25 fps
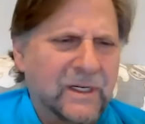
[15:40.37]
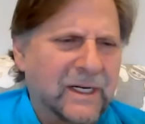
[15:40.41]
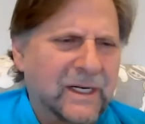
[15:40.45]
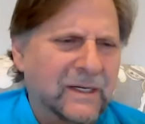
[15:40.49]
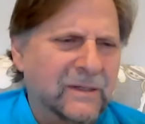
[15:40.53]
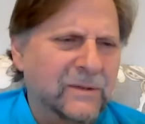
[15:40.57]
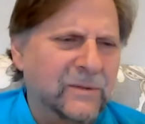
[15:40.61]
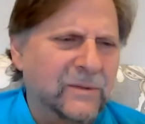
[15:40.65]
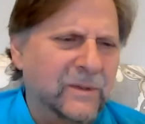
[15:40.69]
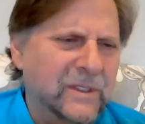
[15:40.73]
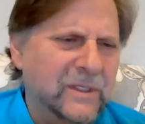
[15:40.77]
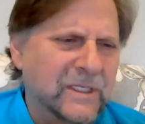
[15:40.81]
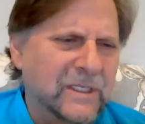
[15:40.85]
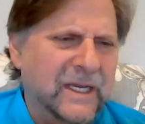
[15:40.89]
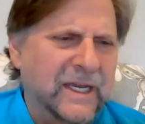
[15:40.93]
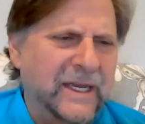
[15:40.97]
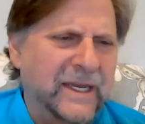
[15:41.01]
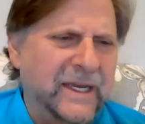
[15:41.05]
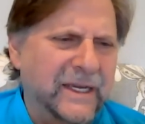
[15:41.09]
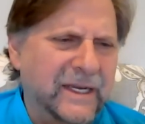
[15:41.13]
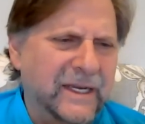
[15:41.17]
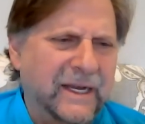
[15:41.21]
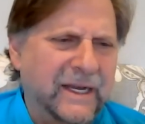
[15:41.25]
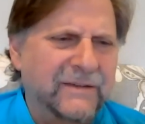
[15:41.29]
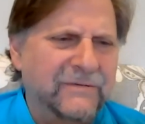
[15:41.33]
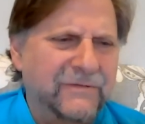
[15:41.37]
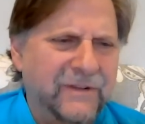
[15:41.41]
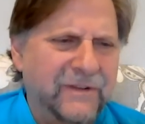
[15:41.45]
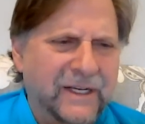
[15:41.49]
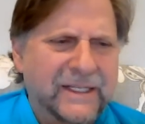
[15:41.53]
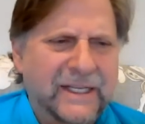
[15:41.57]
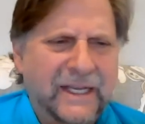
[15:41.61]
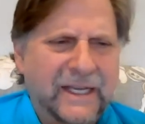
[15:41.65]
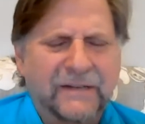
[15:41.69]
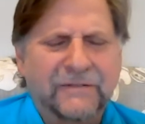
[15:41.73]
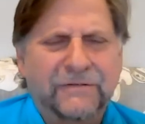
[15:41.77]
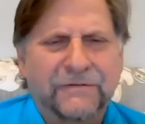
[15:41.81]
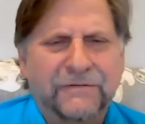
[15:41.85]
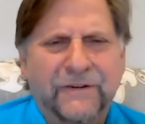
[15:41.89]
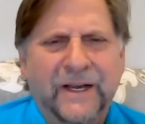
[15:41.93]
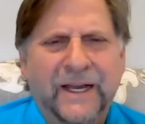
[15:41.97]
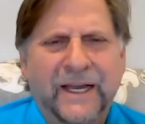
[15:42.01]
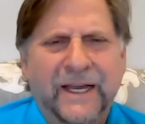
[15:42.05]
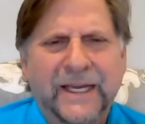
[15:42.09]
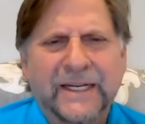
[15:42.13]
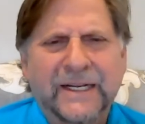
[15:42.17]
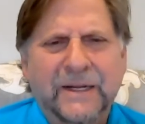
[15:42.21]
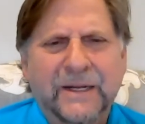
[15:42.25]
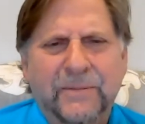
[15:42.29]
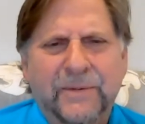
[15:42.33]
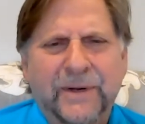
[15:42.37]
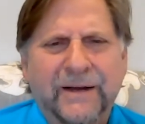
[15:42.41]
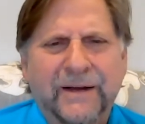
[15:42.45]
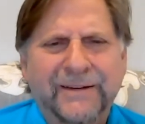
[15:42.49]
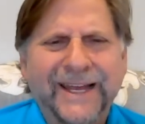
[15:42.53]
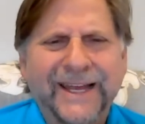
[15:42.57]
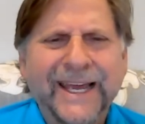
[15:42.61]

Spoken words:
I would say I've identified about